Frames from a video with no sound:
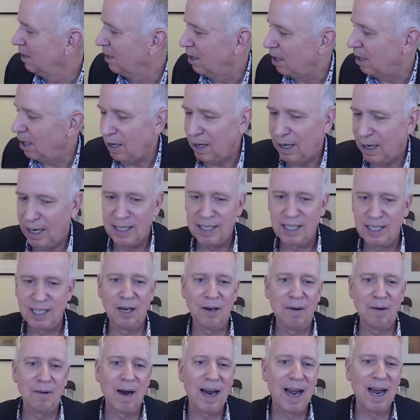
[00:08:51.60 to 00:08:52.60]
All right,
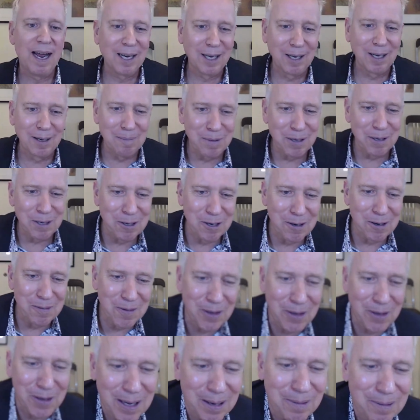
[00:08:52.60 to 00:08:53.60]
so I had a computer over
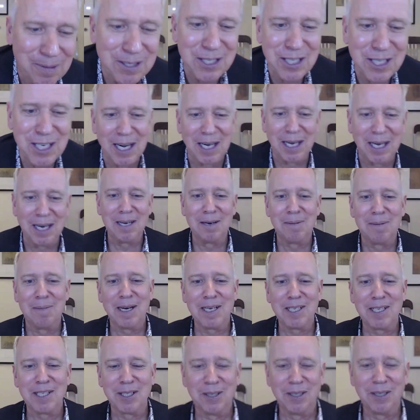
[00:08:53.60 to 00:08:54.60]
there that I was checking to make
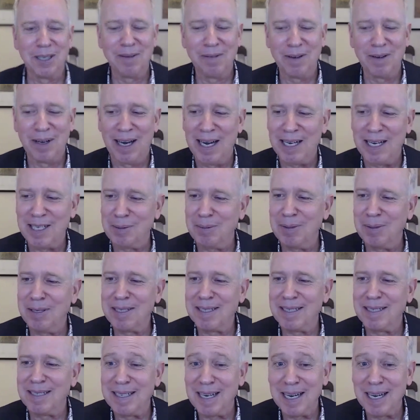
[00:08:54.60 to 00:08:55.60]
sure, given last week's
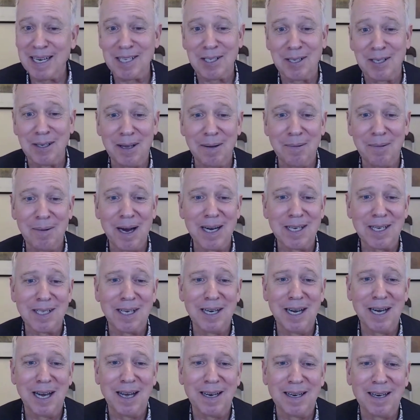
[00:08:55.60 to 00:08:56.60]
disaster, that we actually
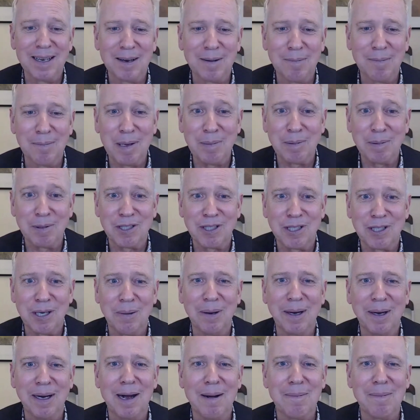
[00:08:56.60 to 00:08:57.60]
had people
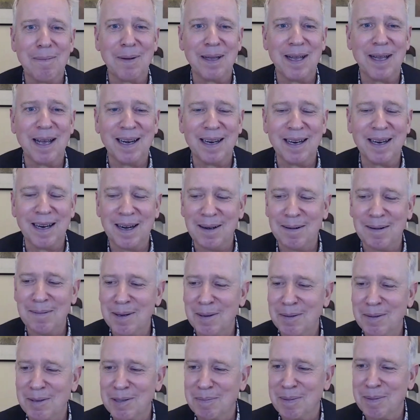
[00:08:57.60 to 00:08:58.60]
showing up and that it
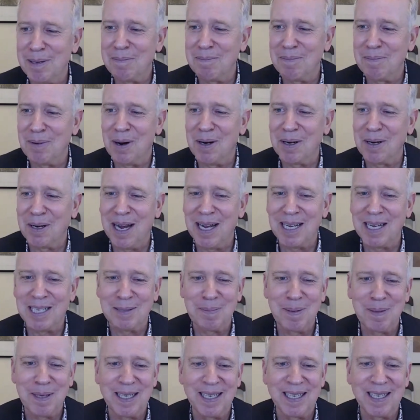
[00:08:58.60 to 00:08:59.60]
was being broadcast,
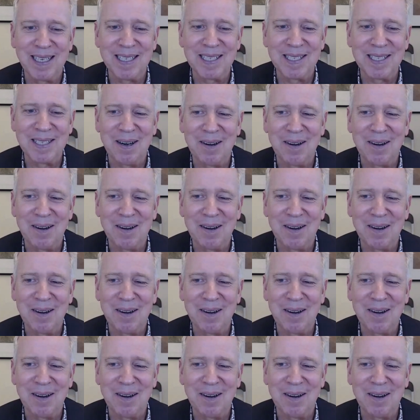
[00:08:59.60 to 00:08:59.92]
but it is.